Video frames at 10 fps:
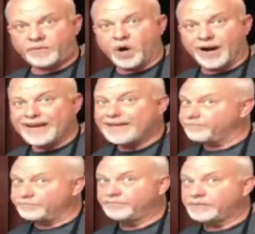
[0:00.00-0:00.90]
All right?
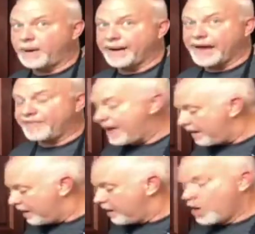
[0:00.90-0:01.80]
All right, got
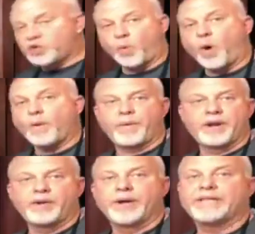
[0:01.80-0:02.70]
that? So what we
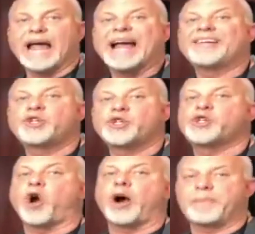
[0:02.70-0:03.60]
want to do is add
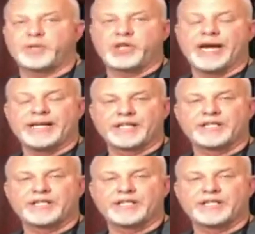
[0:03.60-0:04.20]
sharp cheese.